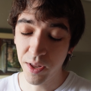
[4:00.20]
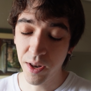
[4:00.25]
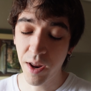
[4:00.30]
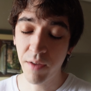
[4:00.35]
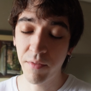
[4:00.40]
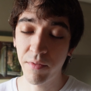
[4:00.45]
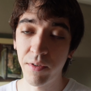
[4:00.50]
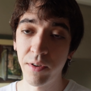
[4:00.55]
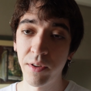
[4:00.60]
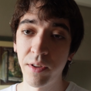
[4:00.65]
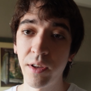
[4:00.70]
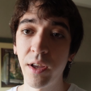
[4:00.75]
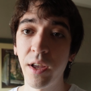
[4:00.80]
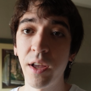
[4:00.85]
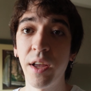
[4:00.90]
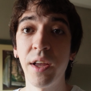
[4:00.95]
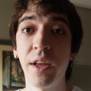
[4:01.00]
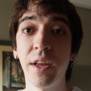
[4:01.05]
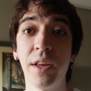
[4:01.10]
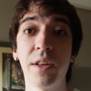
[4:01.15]
and effort
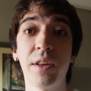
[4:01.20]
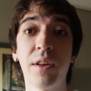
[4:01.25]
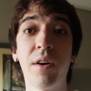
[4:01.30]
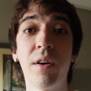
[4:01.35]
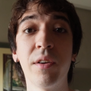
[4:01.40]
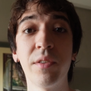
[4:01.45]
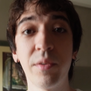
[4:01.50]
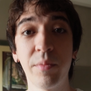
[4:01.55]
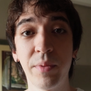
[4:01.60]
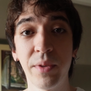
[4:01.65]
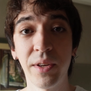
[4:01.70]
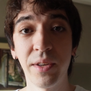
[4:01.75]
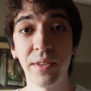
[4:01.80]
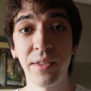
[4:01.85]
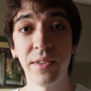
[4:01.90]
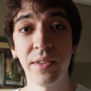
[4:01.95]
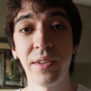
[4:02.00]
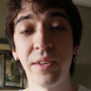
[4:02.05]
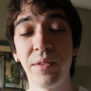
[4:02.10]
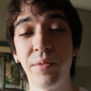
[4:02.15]
in other
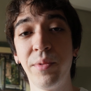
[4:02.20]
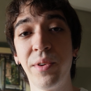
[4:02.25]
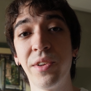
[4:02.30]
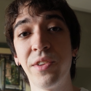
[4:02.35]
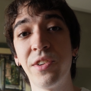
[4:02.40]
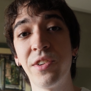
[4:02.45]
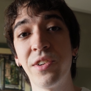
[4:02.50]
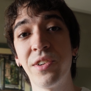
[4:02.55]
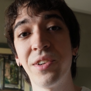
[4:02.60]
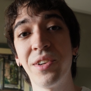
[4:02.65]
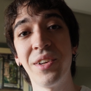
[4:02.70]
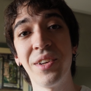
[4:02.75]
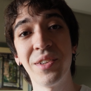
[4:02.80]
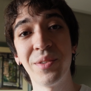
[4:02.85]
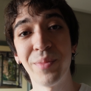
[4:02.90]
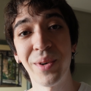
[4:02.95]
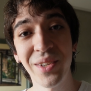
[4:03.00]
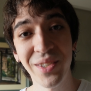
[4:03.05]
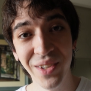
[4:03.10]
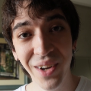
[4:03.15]
place, which is
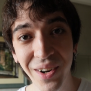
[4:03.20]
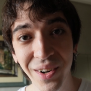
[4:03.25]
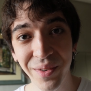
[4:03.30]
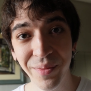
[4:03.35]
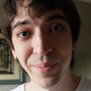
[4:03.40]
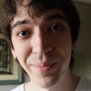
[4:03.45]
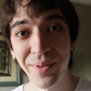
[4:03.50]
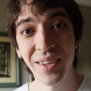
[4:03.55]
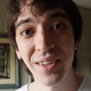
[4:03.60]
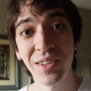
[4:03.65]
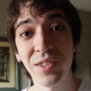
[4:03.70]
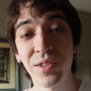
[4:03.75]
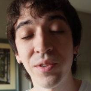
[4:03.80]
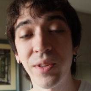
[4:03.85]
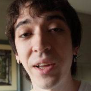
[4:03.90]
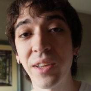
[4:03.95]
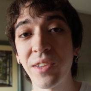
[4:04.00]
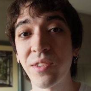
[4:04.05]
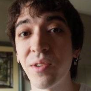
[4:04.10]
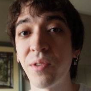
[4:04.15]
my startup. So
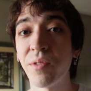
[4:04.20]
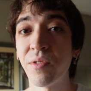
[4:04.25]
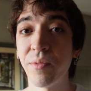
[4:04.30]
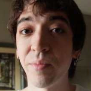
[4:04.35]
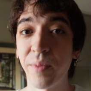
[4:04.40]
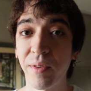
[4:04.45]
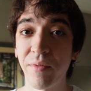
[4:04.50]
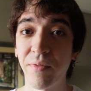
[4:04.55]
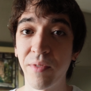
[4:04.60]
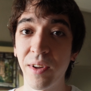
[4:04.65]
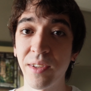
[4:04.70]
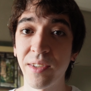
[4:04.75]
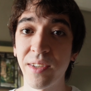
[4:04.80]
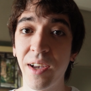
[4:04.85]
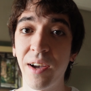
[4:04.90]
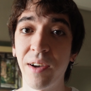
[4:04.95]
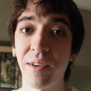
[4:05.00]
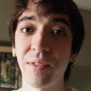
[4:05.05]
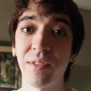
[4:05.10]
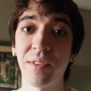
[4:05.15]
let's go to my friend's
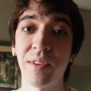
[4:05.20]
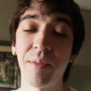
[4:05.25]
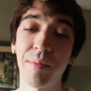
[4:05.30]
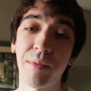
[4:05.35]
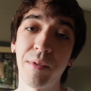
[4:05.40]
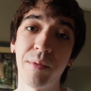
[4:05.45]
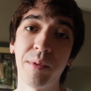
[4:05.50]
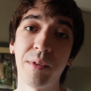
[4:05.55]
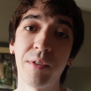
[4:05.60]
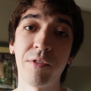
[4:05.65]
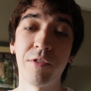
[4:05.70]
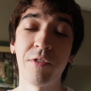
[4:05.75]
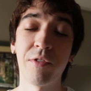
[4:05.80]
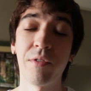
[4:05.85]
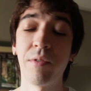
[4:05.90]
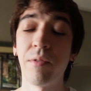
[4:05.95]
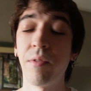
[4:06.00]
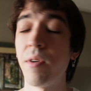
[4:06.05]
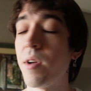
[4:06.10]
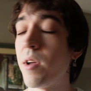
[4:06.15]
house. I'm going to
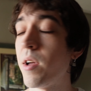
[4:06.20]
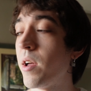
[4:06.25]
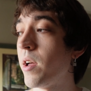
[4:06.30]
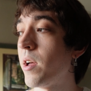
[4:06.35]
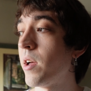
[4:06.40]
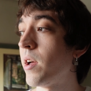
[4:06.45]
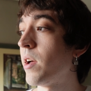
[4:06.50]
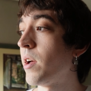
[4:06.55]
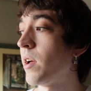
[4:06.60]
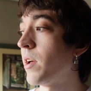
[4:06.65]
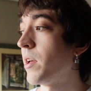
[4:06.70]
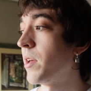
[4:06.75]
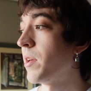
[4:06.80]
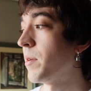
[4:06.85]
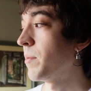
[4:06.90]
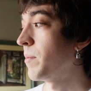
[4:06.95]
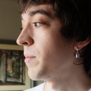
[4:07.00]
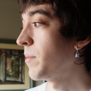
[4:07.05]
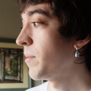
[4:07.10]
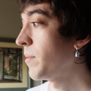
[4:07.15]
show
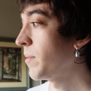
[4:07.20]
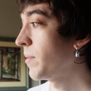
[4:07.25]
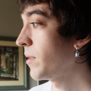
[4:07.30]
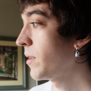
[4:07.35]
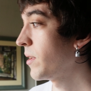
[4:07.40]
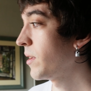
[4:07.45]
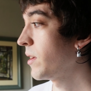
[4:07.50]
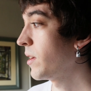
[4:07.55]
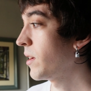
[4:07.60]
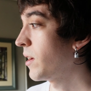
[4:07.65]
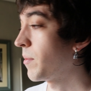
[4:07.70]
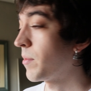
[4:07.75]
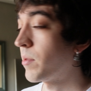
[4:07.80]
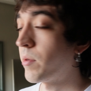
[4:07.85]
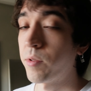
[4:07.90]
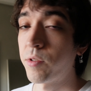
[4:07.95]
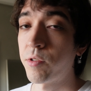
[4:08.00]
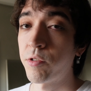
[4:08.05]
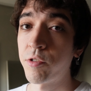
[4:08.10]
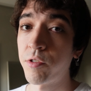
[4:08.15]
him. I'm
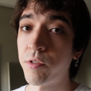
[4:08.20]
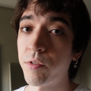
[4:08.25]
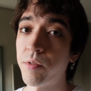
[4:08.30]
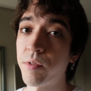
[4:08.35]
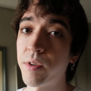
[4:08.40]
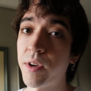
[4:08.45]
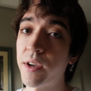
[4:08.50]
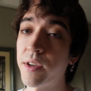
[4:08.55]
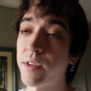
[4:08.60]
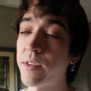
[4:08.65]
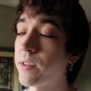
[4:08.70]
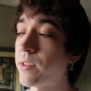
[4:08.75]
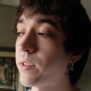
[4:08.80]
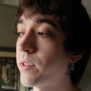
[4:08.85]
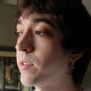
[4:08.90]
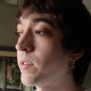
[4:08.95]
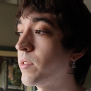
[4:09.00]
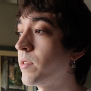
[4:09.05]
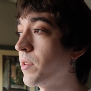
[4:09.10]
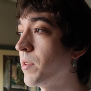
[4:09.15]
going to show you guys
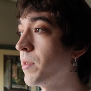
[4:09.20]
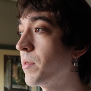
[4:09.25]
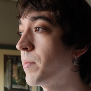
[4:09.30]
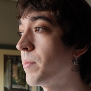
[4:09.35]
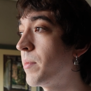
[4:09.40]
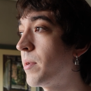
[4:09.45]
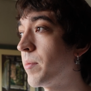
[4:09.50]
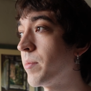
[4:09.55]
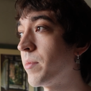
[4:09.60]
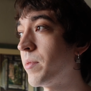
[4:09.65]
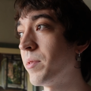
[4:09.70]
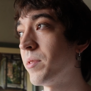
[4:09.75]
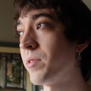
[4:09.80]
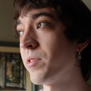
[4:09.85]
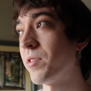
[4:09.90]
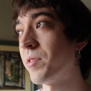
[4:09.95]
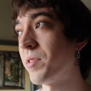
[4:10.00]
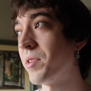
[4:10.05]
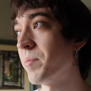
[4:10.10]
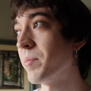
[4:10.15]
to him. I'm going to
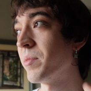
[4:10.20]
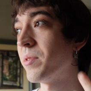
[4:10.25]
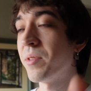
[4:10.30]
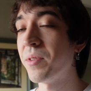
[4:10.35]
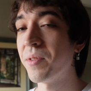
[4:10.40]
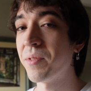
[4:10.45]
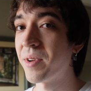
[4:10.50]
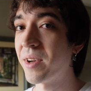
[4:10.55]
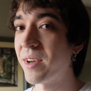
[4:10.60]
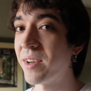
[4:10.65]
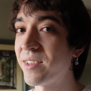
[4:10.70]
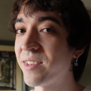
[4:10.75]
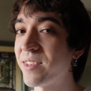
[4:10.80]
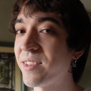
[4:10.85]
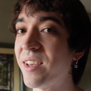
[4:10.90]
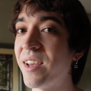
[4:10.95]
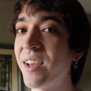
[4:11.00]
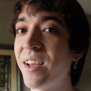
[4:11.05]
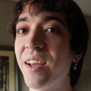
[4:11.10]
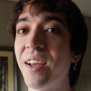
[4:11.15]
show him to you guys,
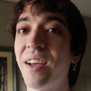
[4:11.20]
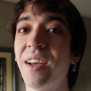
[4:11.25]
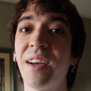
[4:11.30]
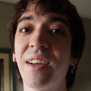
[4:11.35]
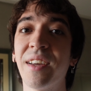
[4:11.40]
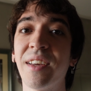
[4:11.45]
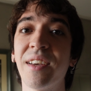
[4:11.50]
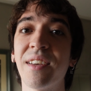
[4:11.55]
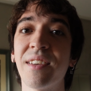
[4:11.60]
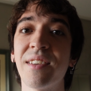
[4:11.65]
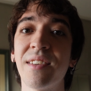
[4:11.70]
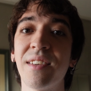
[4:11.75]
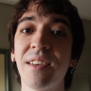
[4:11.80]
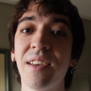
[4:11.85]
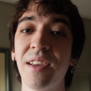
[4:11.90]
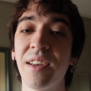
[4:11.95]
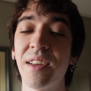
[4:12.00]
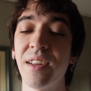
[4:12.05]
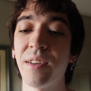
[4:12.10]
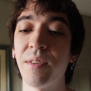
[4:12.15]
I guess.
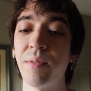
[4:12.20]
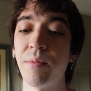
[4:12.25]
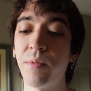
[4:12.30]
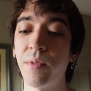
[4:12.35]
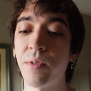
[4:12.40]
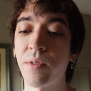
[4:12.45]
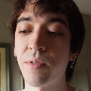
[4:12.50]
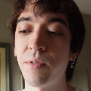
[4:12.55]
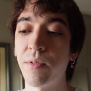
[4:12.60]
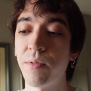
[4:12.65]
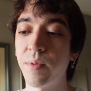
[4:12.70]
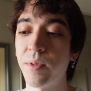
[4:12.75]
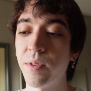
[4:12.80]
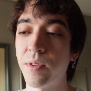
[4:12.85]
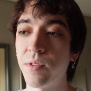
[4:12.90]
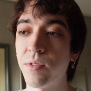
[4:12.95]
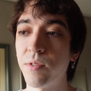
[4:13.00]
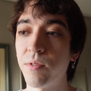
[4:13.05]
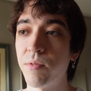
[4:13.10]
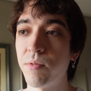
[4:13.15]
And we're going
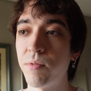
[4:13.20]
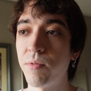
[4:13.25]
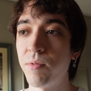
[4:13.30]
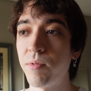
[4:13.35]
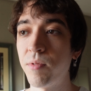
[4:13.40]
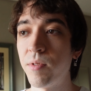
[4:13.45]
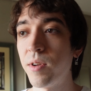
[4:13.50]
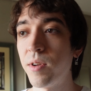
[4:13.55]
to